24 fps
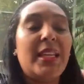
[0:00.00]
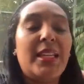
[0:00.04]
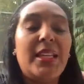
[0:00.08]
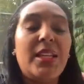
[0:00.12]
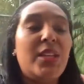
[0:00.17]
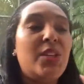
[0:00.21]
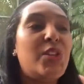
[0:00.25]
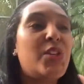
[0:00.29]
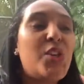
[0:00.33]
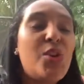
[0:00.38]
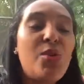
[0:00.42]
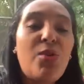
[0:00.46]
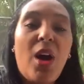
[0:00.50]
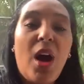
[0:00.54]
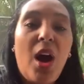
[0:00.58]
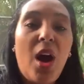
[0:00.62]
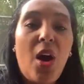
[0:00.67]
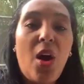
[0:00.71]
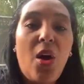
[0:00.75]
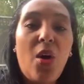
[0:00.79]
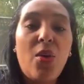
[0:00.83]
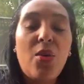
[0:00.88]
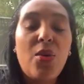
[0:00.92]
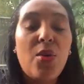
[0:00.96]
You
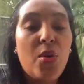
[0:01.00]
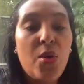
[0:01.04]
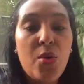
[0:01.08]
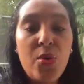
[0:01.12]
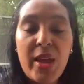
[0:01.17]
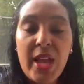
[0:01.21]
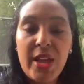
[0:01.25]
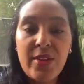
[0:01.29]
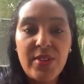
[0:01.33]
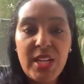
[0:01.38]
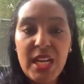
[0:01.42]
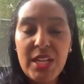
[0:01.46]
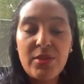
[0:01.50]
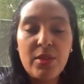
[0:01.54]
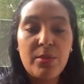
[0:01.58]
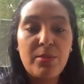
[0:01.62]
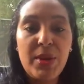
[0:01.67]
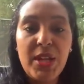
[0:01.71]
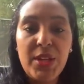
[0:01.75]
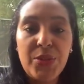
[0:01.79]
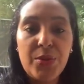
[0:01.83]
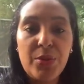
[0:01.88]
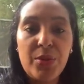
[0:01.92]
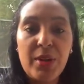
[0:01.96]
all who have never
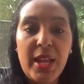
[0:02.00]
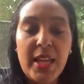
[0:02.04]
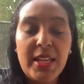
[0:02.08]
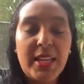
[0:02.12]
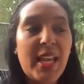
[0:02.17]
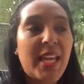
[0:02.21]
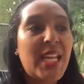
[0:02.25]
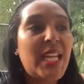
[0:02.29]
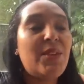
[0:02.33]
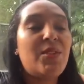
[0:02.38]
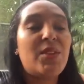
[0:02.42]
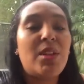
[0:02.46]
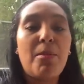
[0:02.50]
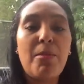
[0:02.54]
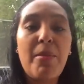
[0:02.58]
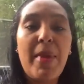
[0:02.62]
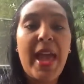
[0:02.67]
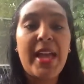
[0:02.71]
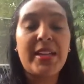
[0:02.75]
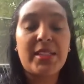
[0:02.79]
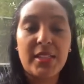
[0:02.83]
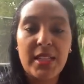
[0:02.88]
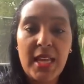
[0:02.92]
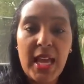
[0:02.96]
been through that can't even
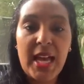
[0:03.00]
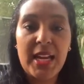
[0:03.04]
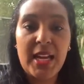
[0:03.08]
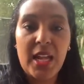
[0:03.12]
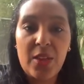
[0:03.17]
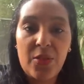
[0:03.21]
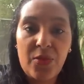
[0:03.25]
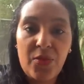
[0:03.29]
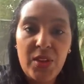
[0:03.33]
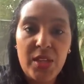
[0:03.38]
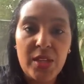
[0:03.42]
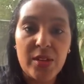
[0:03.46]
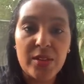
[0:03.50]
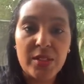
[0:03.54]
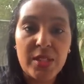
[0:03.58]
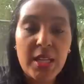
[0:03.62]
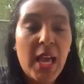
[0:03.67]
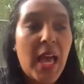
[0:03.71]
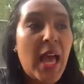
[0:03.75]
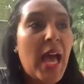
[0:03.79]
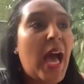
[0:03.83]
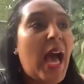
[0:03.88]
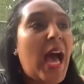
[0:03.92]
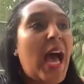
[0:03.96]
imagine how that feels.
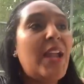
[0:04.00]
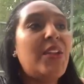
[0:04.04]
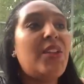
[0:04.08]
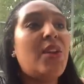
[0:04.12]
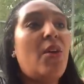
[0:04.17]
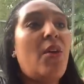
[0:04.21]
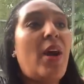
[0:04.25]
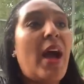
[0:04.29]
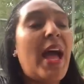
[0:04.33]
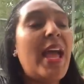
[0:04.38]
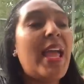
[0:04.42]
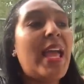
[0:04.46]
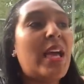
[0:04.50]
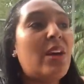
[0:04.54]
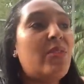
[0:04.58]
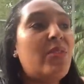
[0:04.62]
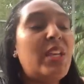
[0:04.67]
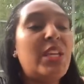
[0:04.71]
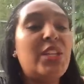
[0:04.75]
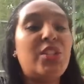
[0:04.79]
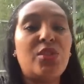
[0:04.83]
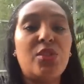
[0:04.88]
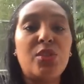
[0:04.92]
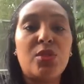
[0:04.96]
I know I have
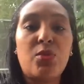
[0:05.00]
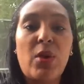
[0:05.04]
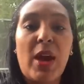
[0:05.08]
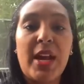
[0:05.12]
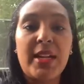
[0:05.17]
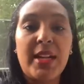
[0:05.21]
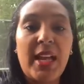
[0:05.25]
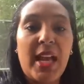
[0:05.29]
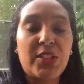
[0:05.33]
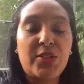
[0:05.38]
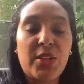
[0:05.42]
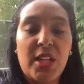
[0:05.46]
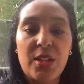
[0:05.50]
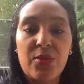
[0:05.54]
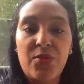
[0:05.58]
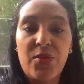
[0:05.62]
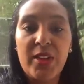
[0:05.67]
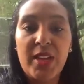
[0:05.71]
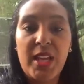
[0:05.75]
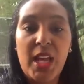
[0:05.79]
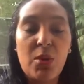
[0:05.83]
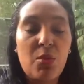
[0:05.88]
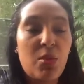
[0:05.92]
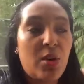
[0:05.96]
issues right now trying to
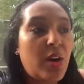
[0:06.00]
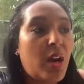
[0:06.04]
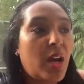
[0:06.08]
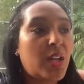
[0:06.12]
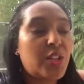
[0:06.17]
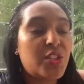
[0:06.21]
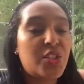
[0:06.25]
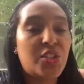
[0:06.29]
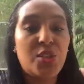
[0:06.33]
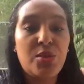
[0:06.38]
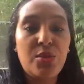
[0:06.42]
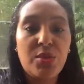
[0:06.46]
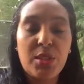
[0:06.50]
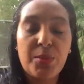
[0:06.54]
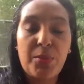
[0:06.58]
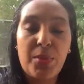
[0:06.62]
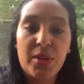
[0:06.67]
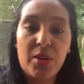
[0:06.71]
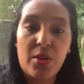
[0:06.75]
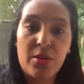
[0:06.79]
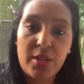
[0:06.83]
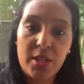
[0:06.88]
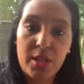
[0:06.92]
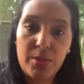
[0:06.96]
figure out what color shoes to put
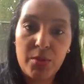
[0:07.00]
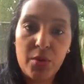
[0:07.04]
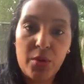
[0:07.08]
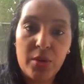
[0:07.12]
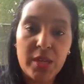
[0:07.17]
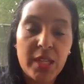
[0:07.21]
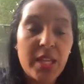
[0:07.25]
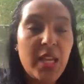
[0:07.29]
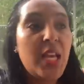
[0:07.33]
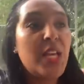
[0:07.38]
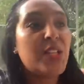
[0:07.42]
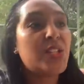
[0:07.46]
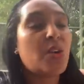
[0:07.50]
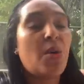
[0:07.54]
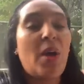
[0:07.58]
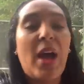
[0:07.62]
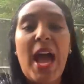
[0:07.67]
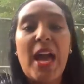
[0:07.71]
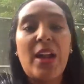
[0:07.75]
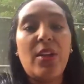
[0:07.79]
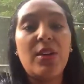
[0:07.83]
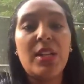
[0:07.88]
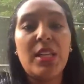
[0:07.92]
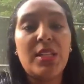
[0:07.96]
on in the morning. So
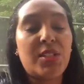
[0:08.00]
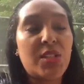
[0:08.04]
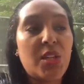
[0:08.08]
try